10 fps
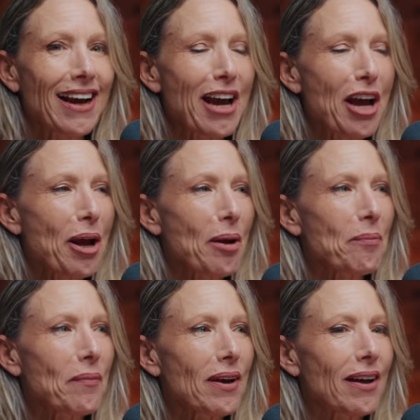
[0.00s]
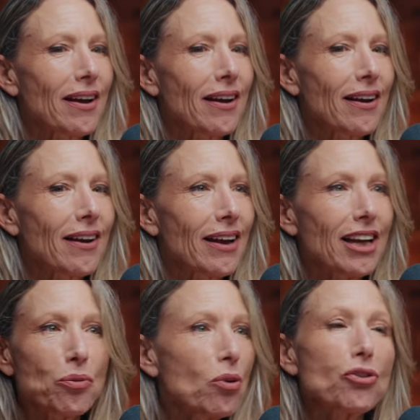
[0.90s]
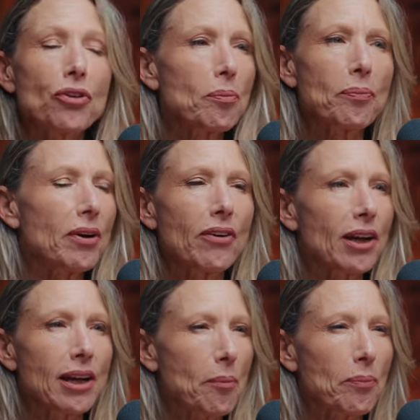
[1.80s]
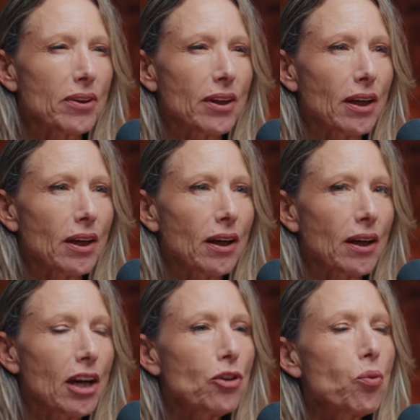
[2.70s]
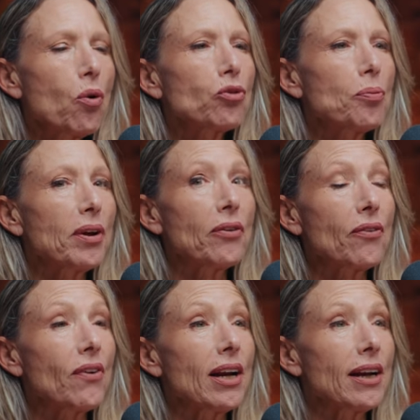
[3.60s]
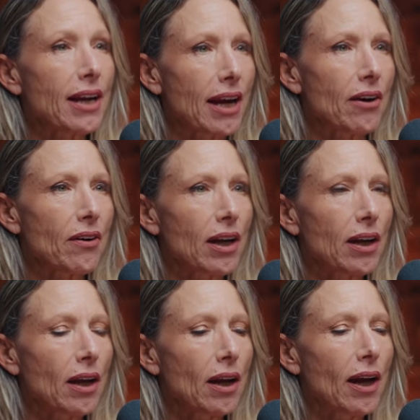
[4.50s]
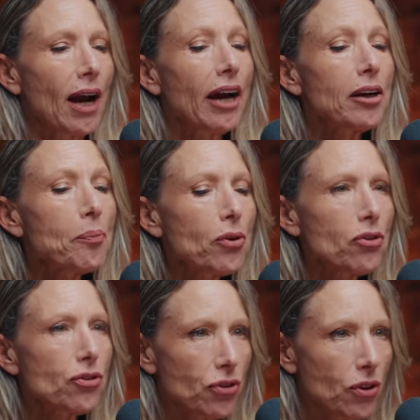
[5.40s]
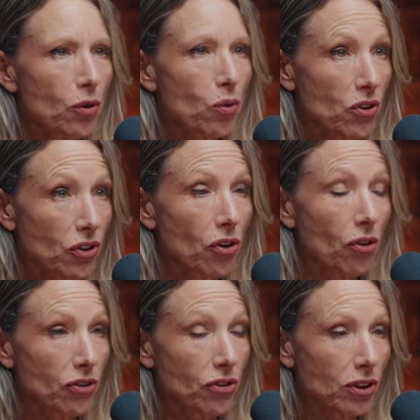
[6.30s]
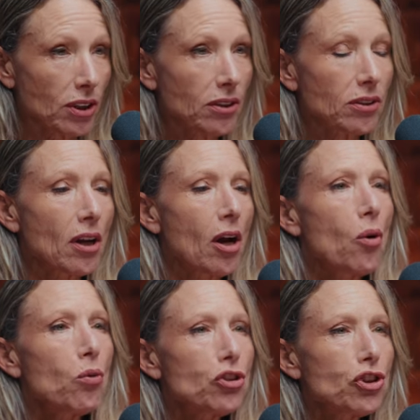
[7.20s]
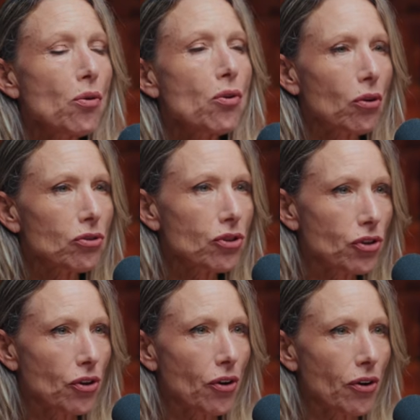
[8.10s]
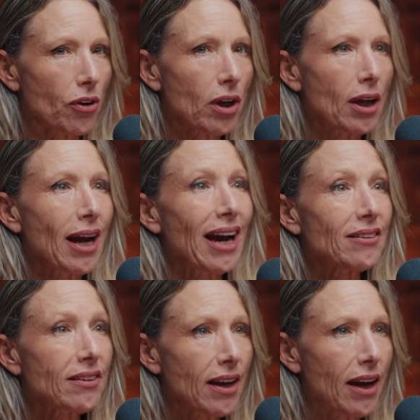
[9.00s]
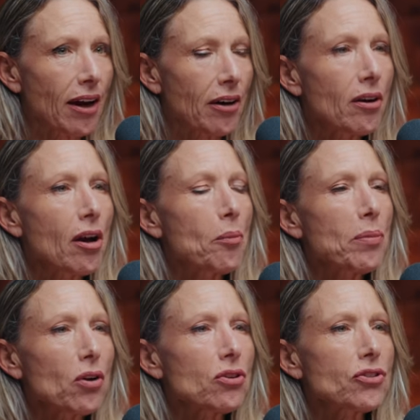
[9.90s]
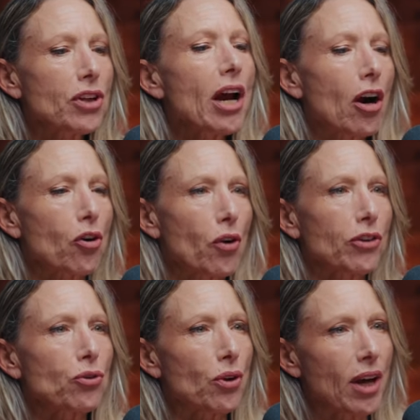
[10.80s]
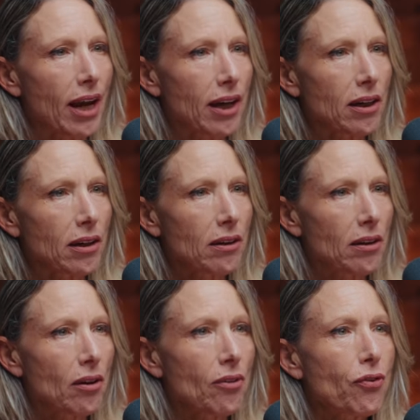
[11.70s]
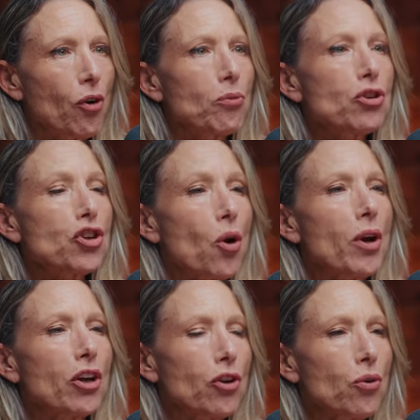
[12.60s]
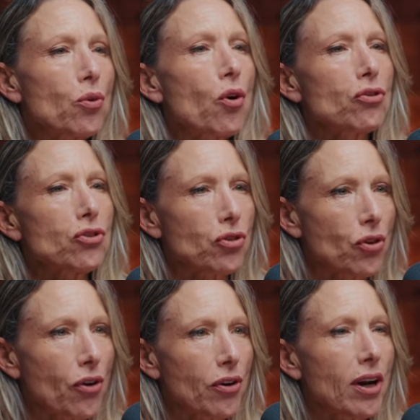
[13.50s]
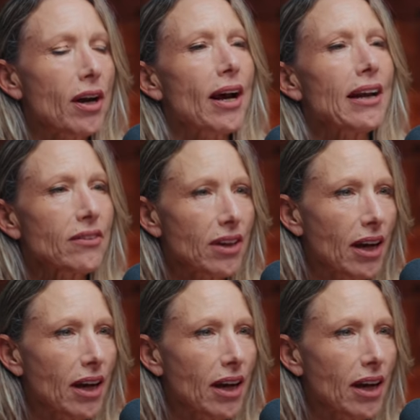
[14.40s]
it won't be real empathy. It won't be real caring. And a person who is a narcissist will show concern and care because they are going to gain from showing you concern and